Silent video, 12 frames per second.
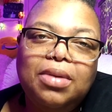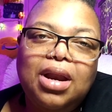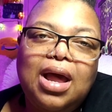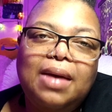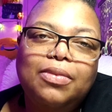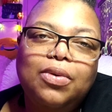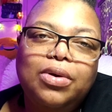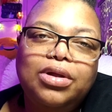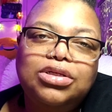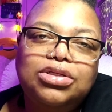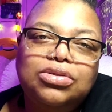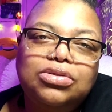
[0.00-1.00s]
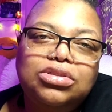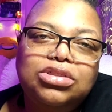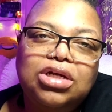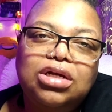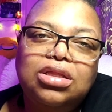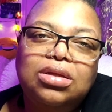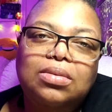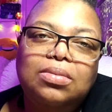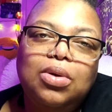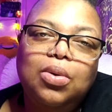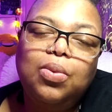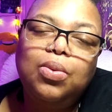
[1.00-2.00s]
but I'm going to share
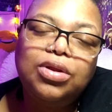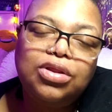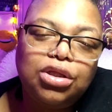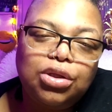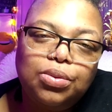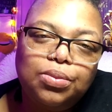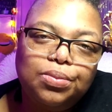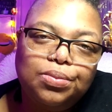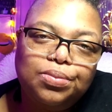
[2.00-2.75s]
them with you.